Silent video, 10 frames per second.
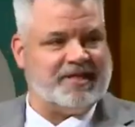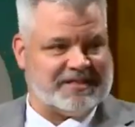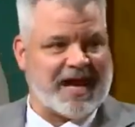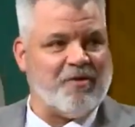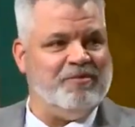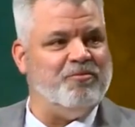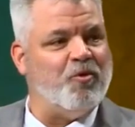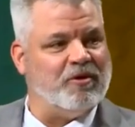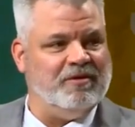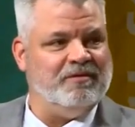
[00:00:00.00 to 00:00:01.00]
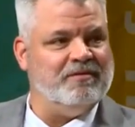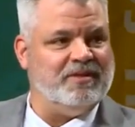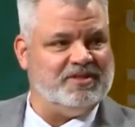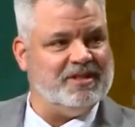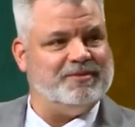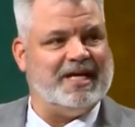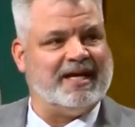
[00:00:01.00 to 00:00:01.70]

Systems. As one of the